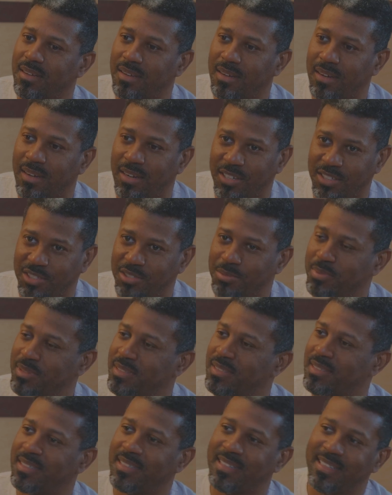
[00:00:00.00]

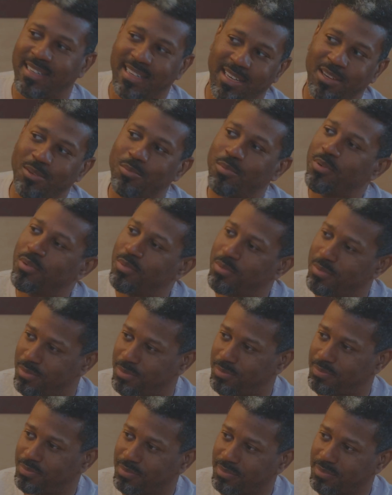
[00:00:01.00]
100% equal
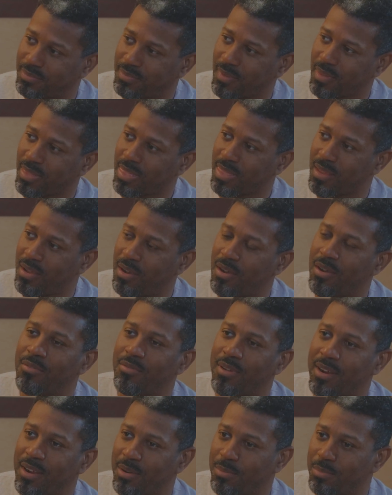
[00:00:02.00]

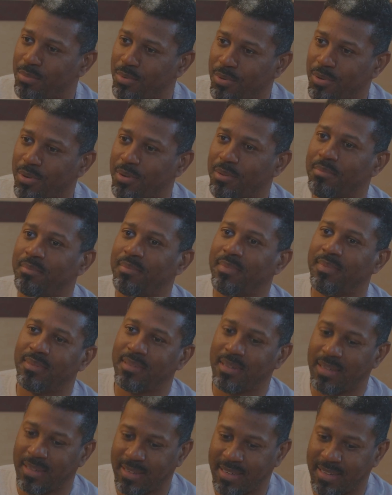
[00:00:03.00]
around the board.
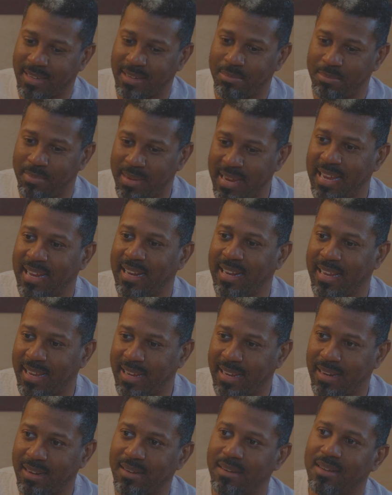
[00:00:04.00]
Again,
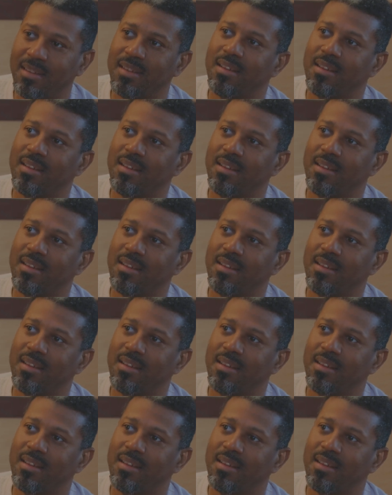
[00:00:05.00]
meaning,